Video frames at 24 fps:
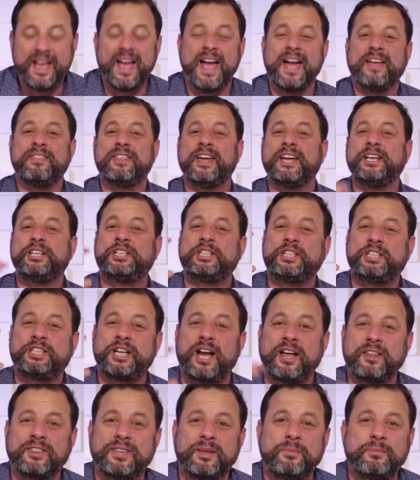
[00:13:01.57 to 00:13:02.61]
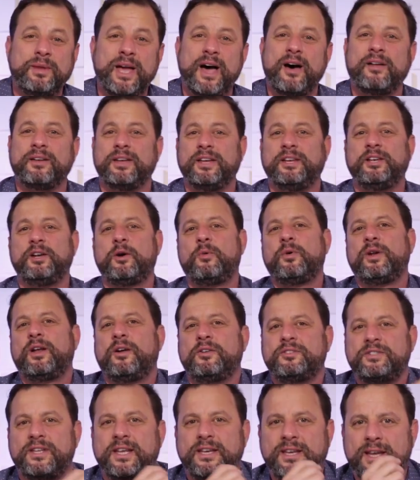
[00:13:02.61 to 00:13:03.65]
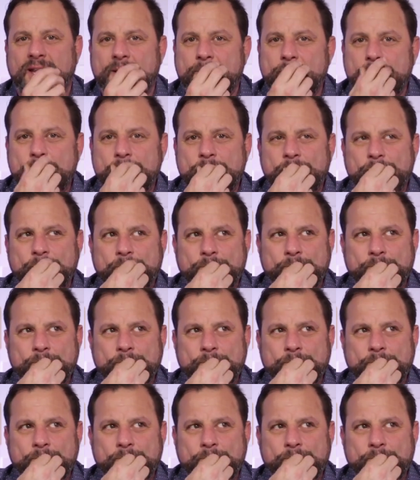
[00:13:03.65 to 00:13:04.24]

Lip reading: and they shut them down. And you know what else they did?